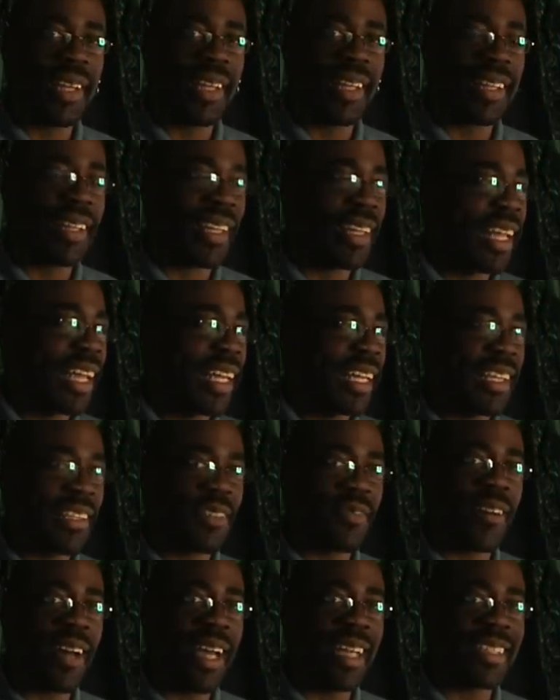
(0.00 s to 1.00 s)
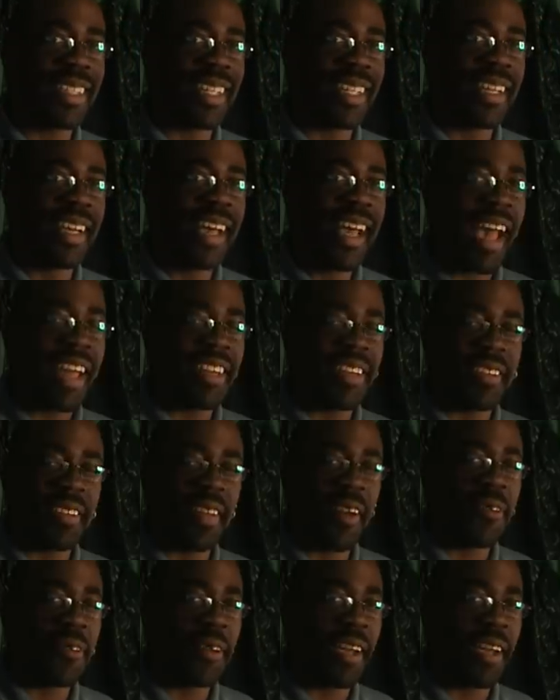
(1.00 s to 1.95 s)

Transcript: of the, the ladies fighting and you know